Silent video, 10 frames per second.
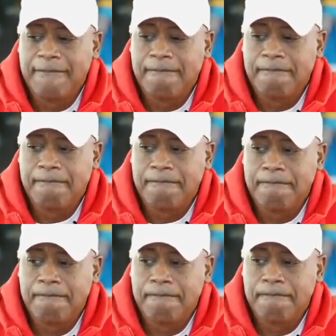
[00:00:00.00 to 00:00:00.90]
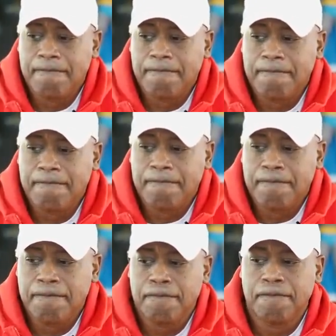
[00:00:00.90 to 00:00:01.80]

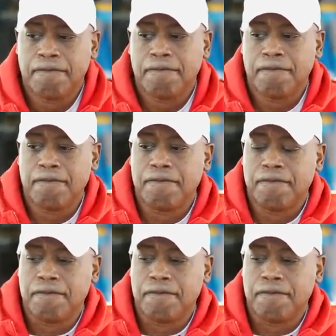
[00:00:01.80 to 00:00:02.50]
Nobody speaks.